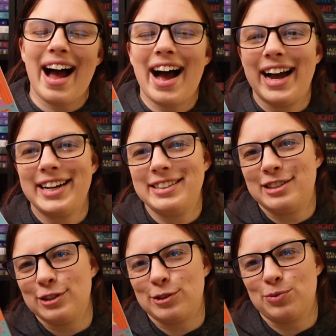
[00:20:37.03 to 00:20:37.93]
I
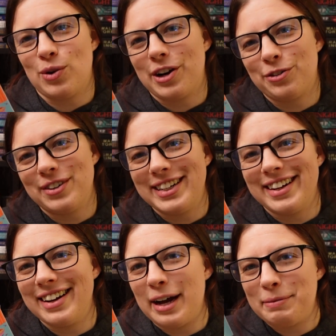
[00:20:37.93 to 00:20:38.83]
just want to read
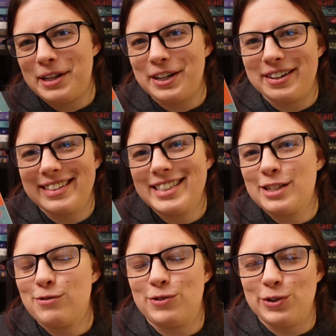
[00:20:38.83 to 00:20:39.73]
it. I'm curious.
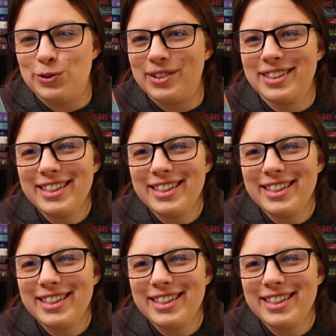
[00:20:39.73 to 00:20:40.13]
It's food.